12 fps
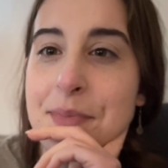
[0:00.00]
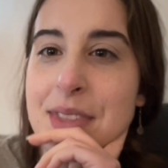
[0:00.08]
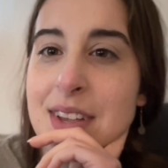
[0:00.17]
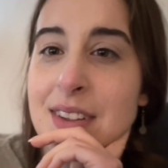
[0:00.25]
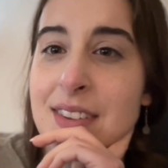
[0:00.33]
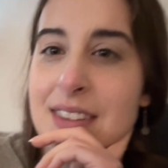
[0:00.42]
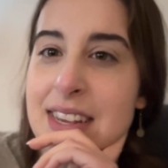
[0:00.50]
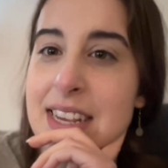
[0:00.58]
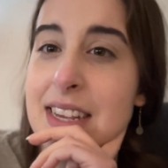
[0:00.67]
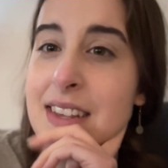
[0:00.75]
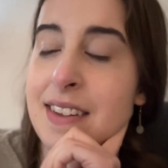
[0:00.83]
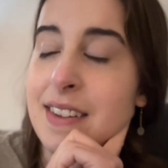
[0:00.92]
This
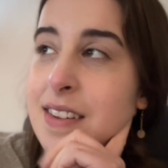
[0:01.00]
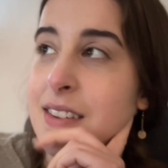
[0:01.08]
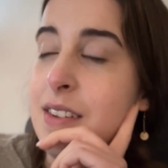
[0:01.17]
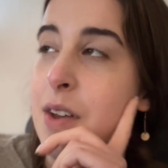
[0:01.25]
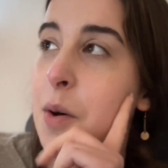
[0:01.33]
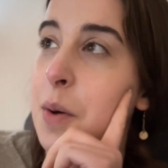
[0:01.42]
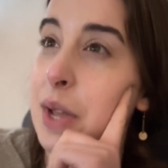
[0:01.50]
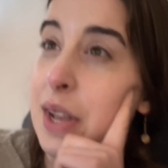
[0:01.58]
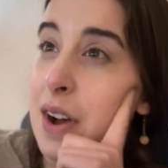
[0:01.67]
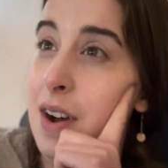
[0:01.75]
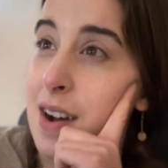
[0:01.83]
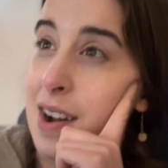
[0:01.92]
is going
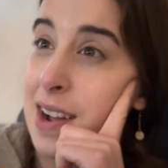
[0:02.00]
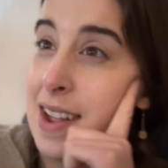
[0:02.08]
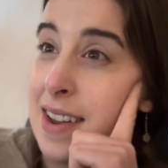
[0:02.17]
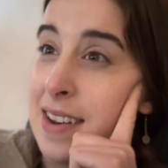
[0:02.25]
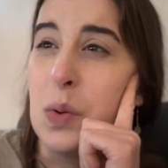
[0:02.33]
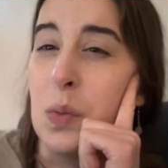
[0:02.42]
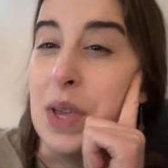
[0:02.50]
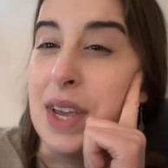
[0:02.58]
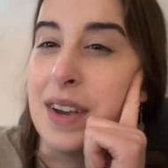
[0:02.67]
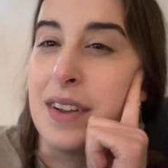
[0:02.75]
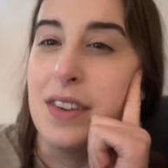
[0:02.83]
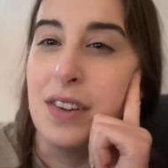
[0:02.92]
on
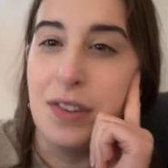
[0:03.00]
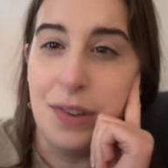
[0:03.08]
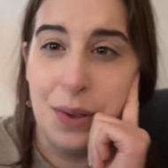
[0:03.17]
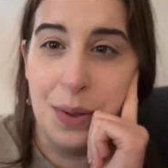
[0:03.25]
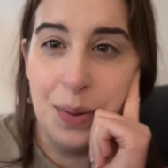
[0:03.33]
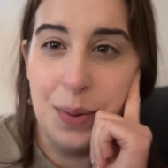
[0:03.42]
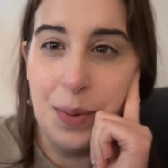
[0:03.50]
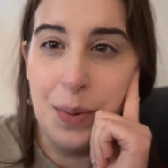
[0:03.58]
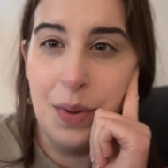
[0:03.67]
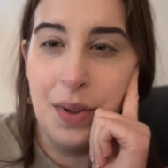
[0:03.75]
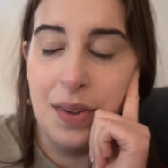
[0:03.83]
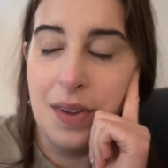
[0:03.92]
week
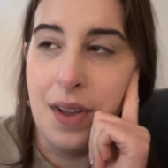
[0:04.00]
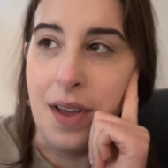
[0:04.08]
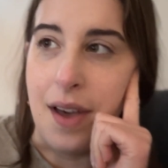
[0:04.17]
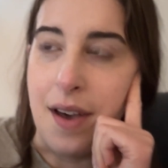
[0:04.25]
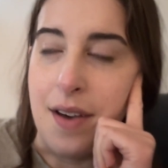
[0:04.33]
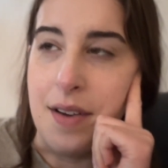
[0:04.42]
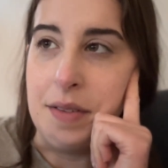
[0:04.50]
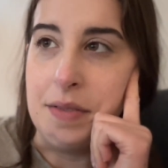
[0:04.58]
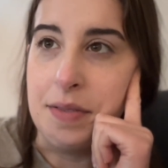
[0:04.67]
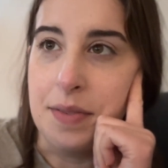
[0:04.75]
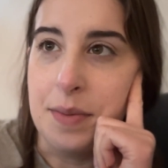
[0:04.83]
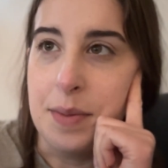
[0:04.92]
2 of
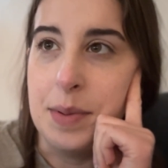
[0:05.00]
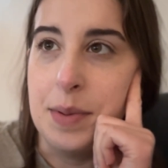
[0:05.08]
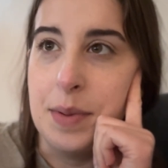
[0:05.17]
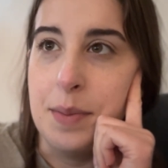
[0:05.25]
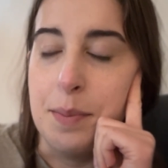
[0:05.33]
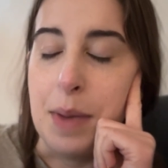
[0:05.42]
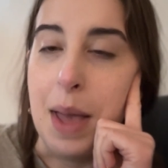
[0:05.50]
my